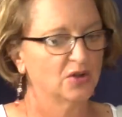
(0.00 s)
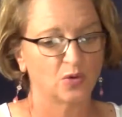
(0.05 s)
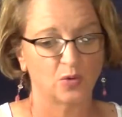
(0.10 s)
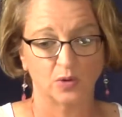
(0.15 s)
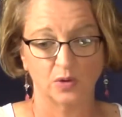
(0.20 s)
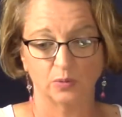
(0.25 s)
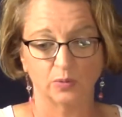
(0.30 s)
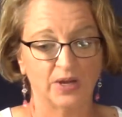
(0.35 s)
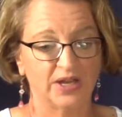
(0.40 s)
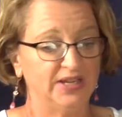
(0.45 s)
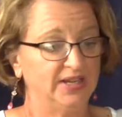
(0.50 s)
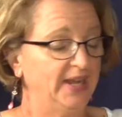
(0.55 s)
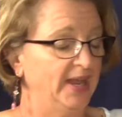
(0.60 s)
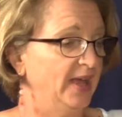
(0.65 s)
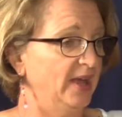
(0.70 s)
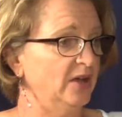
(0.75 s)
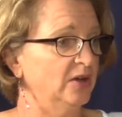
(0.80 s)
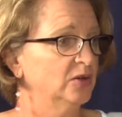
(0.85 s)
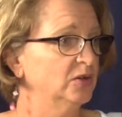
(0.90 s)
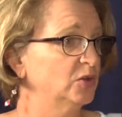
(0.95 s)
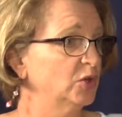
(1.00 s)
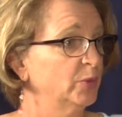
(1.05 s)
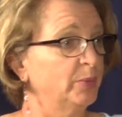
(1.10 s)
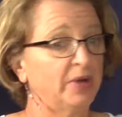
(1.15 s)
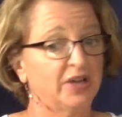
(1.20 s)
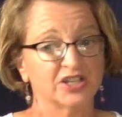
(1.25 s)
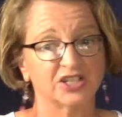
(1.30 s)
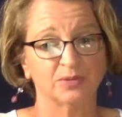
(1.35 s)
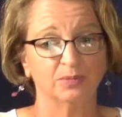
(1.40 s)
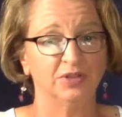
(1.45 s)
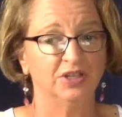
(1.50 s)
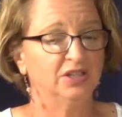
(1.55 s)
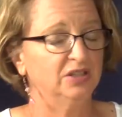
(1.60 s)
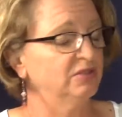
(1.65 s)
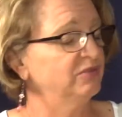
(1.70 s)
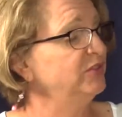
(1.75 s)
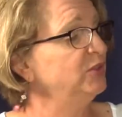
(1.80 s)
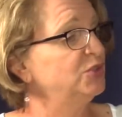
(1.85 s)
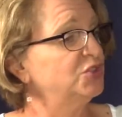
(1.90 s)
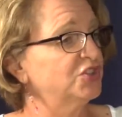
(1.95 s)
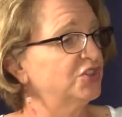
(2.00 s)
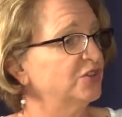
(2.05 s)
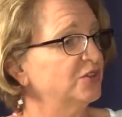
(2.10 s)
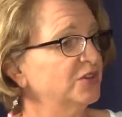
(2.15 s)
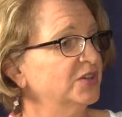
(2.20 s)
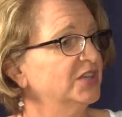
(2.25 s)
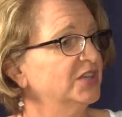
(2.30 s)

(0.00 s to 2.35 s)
or right now, or possibly in the future.